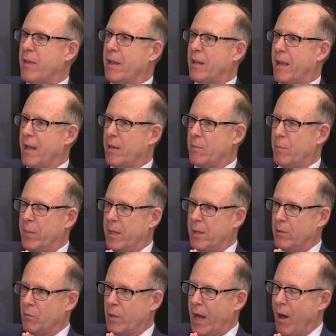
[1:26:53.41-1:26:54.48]
that had
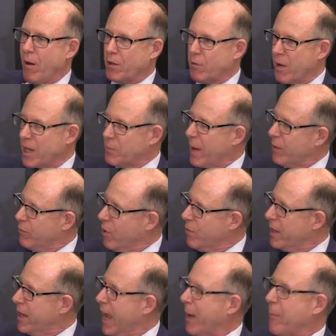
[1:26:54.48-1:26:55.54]
been characterized by
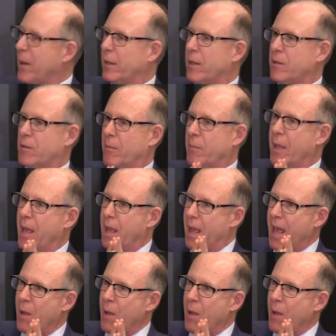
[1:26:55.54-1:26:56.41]
crony capitalism